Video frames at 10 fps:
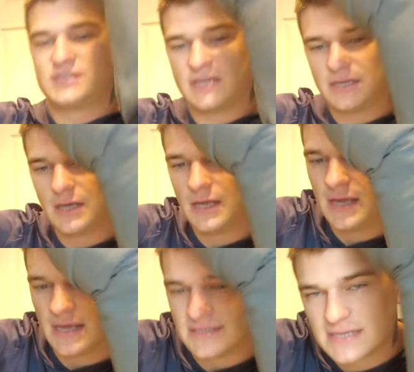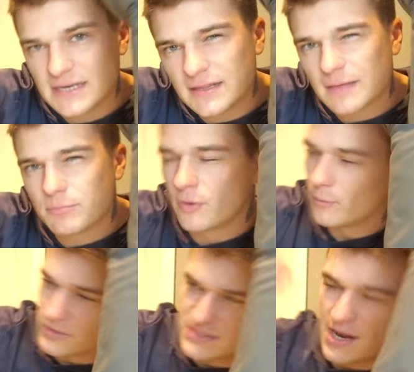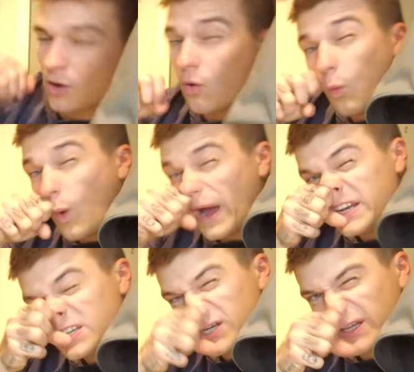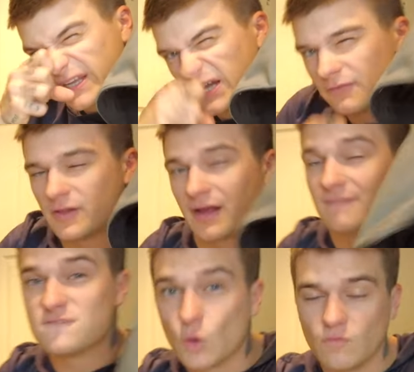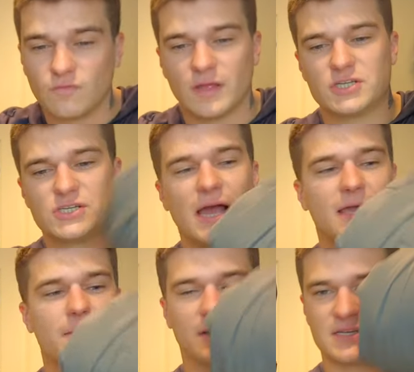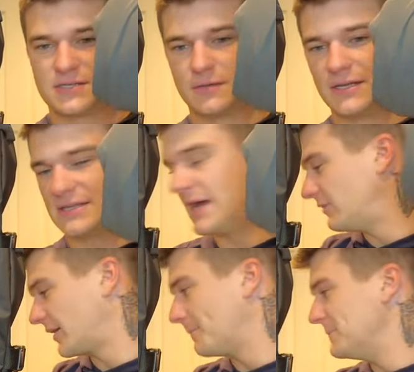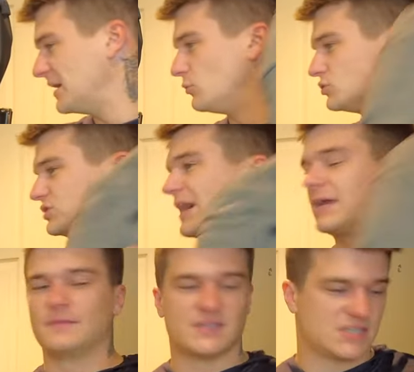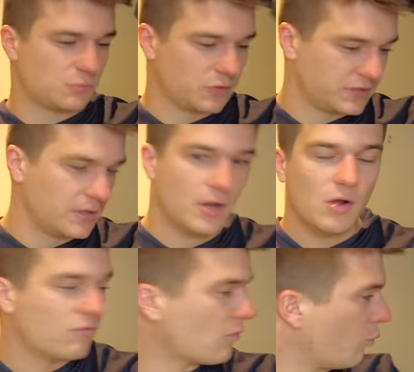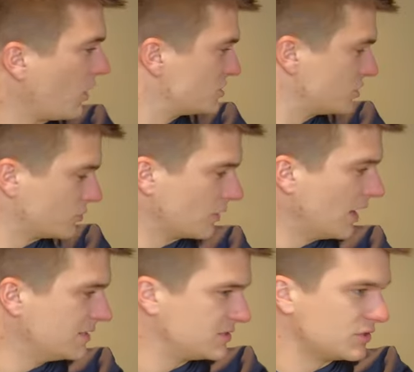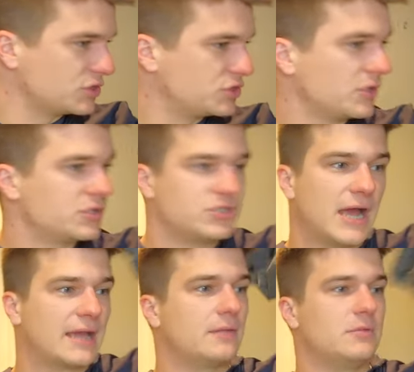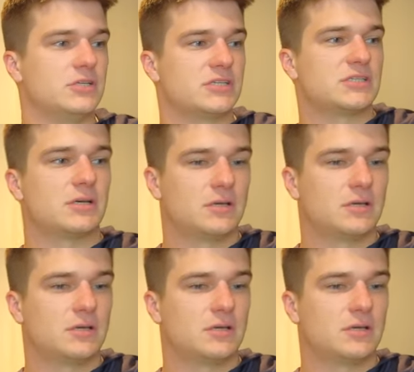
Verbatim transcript: it, it's getting that point where it's not quite chilly enough for like a full-fledged jacket, but I still like to have like a minimal jacket. This is one from Western Rise, their shirt jacket. Let me just